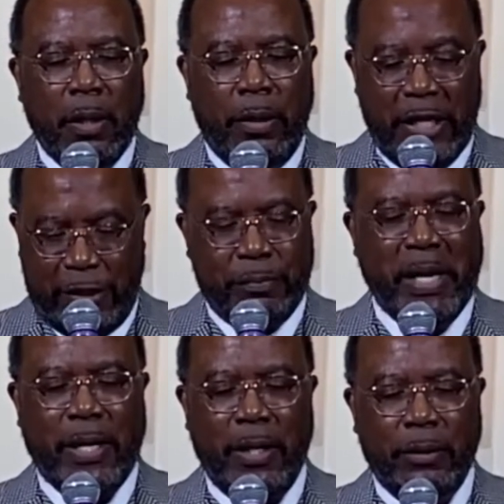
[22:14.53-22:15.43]
This
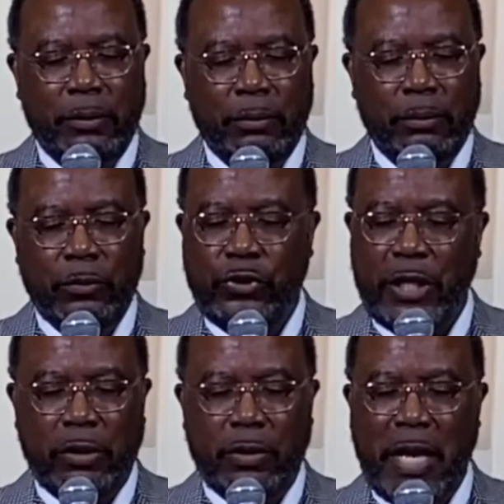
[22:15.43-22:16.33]
man
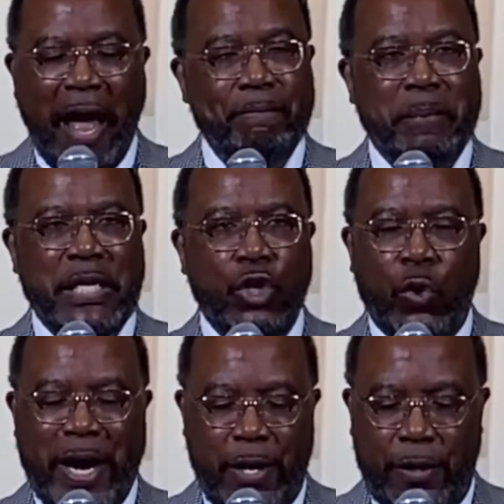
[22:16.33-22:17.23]
shall not be
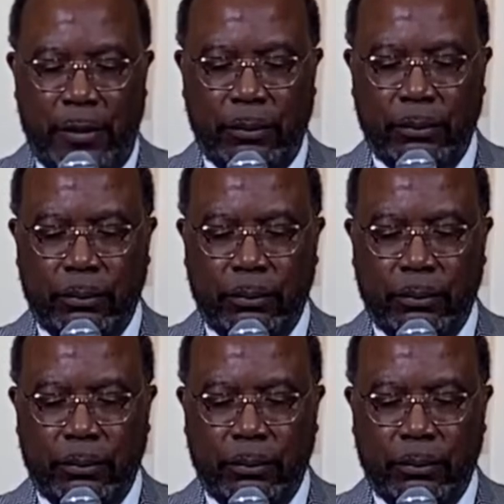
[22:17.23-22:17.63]
your heir,